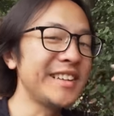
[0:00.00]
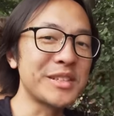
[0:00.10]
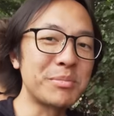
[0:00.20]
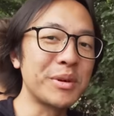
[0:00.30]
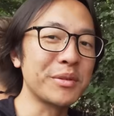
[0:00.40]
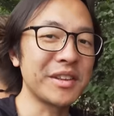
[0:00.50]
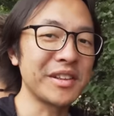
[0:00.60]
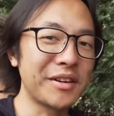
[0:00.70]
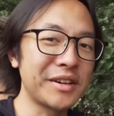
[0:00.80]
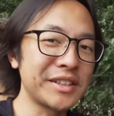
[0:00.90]
It's both
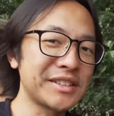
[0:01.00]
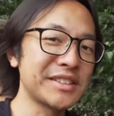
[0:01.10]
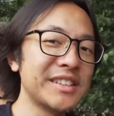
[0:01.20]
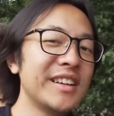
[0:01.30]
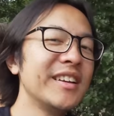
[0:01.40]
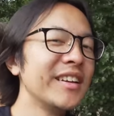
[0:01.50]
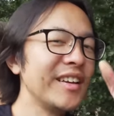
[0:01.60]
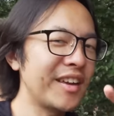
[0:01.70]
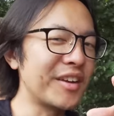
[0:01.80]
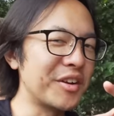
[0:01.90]
hilarious
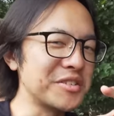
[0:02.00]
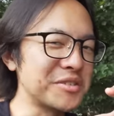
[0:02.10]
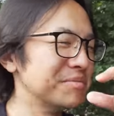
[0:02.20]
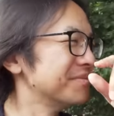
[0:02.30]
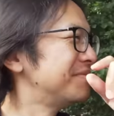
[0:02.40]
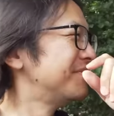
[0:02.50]
and awesome.